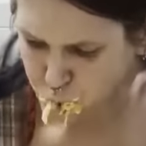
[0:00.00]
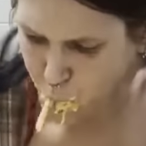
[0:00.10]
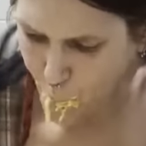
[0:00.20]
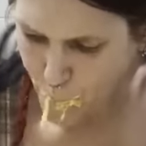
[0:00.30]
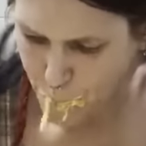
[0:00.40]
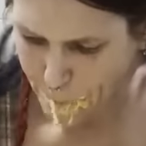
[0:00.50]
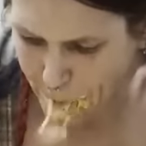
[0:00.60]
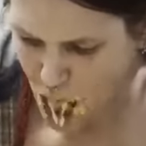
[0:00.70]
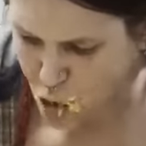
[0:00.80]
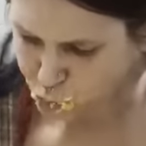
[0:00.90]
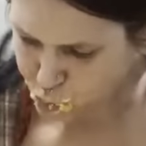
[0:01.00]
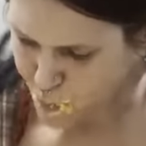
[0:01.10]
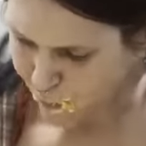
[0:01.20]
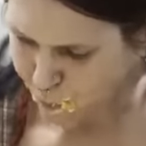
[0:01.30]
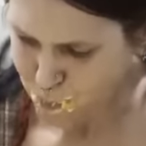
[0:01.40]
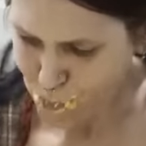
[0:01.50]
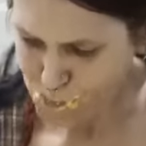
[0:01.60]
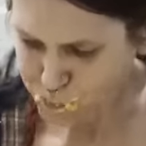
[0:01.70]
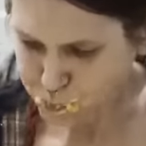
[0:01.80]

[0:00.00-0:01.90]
She's done that before, huh?